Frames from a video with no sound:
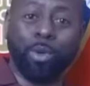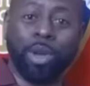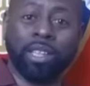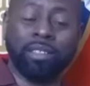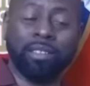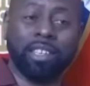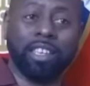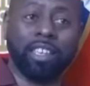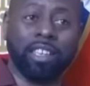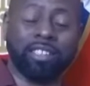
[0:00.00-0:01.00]
for the win.
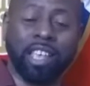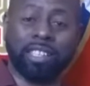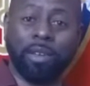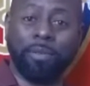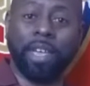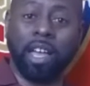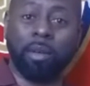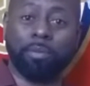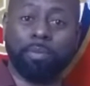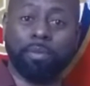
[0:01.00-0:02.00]
It sets everything
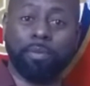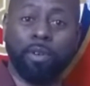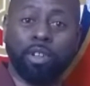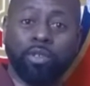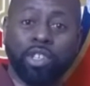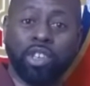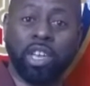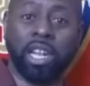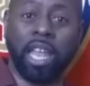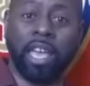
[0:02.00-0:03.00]
up for the
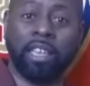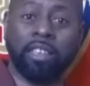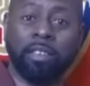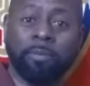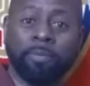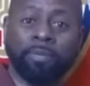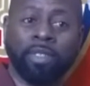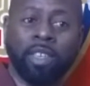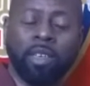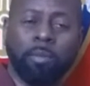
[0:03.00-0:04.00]
return leg,
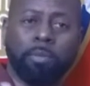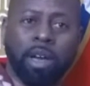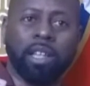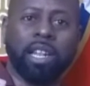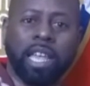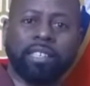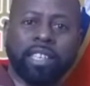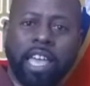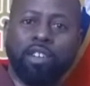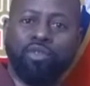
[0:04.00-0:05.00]
but
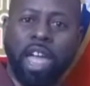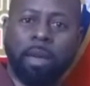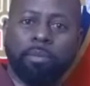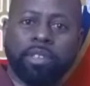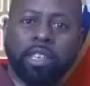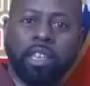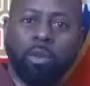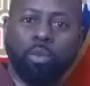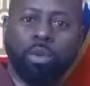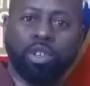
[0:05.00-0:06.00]
let's get Ramsey
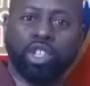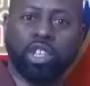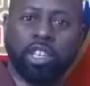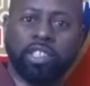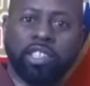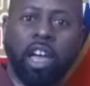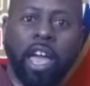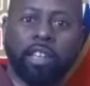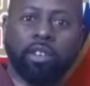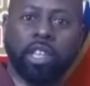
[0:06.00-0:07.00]
and Wilshere
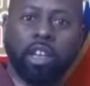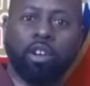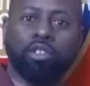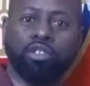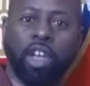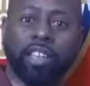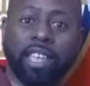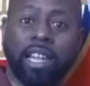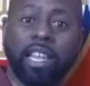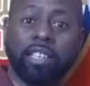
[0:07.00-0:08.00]
signed on their
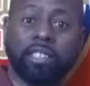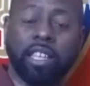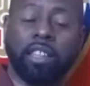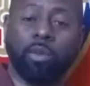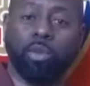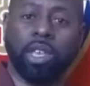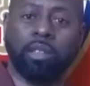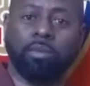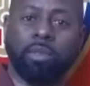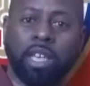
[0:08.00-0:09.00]
contracts. At least then we
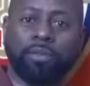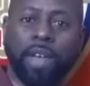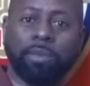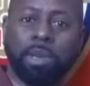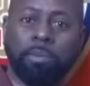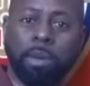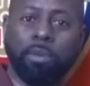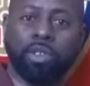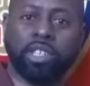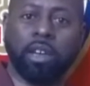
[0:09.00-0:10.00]
can, as fans, be a
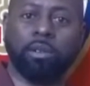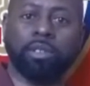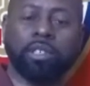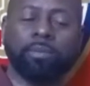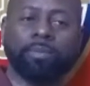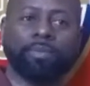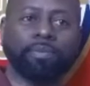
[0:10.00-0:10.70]
bit more settled.